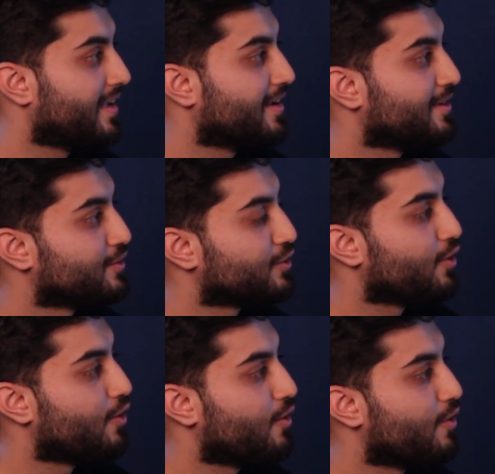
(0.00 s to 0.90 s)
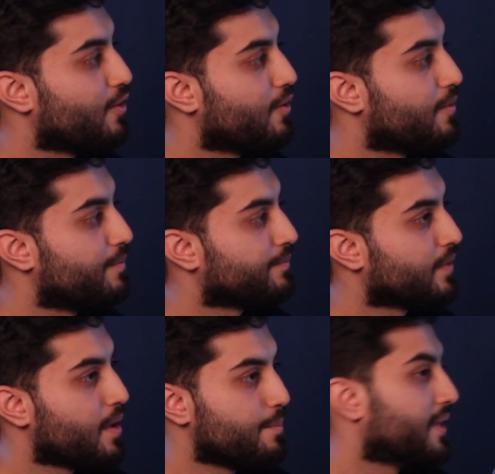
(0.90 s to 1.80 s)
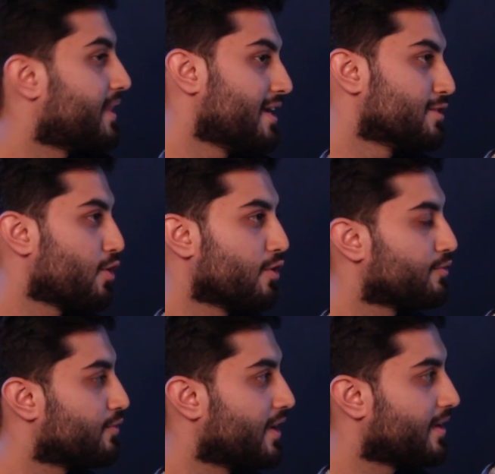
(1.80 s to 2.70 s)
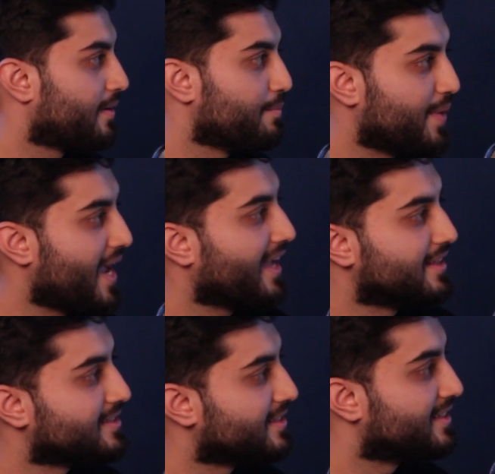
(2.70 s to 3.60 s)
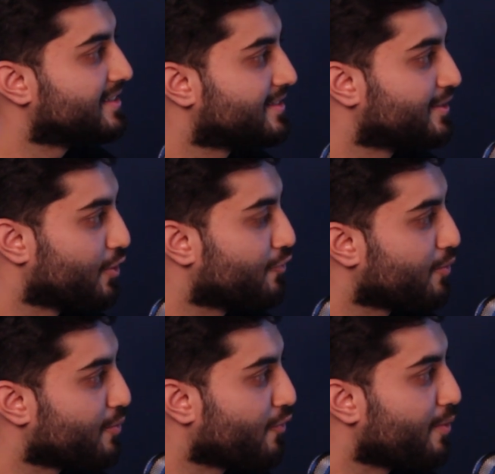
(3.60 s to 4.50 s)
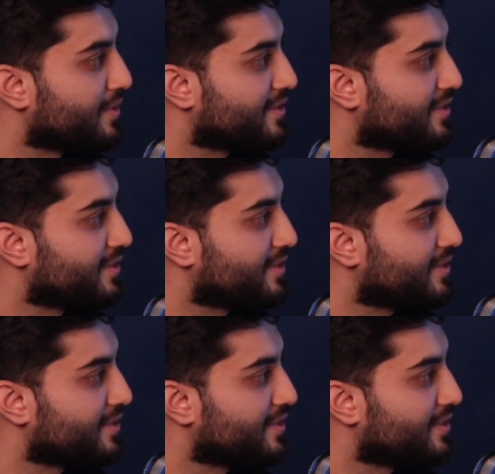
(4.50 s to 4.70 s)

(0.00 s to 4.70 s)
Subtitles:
Yeah, so, but there's a lot of, like, behind the scenes, you know, for performance.